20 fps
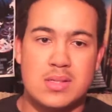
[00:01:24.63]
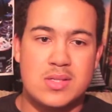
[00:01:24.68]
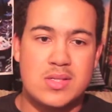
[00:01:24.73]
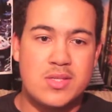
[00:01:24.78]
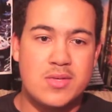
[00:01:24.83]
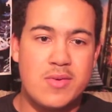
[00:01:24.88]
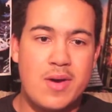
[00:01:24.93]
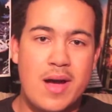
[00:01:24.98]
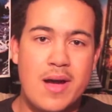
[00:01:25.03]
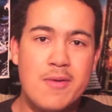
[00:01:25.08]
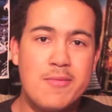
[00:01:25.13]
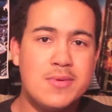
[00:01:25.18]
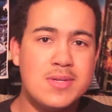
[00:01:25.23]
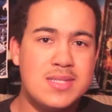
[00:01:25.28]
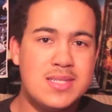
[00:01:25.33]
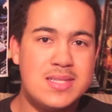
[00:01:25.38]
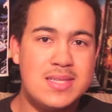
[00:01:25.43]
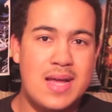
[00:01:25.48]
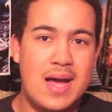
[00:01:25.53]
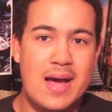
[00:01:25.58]
So I
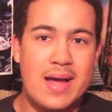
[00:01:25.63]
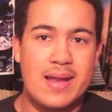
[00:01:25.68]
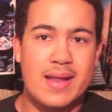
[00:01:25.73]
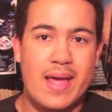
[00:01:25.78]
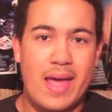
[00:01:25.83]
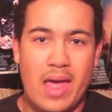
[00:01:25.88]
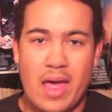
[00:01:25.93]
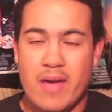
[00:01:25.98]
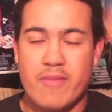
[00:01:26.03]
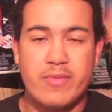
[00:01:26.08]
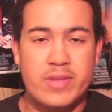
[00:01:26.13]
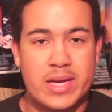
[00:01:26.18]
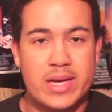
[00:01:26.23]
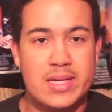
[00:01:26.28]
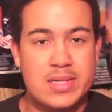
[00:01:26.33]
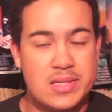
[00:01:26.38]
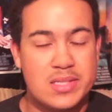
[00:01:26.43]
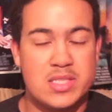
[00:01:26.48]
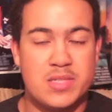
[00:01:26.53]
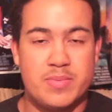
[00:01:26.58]
was not heavily
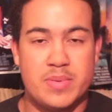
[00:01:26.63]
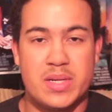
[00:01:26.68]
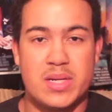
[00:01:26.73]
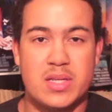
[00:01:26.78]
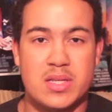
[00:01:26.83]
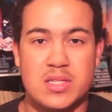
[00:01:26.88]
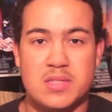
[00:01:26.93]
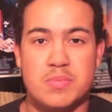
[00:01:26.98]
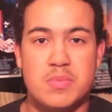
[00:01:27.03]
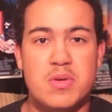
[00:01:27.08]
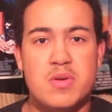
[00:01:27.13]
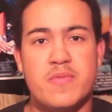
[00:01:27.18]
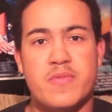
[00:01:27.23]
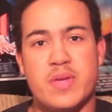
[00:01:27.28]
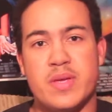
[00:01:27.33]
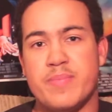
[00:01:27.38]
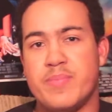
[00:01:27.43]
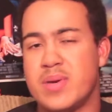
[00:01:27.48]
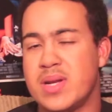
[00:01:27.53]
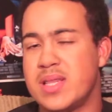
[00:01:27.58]
anticipating this
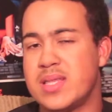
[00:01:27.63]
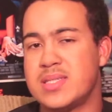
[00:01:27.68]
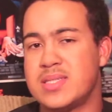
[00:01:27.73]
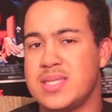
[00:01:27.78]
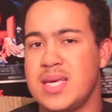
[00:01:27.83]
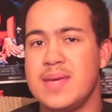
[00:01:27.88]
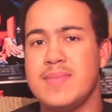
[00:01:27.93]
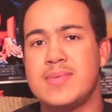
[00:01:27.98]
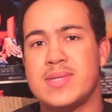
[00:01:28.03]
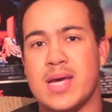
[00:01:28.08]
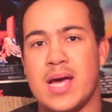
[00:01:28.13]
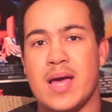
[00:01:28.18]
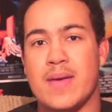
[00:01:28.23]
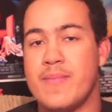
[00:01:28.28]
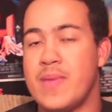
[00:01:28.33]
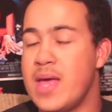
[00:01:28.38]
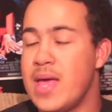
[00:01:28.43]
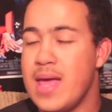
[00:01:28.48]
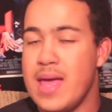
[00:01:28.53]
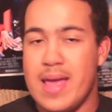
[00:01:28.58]
movie, but at the same time,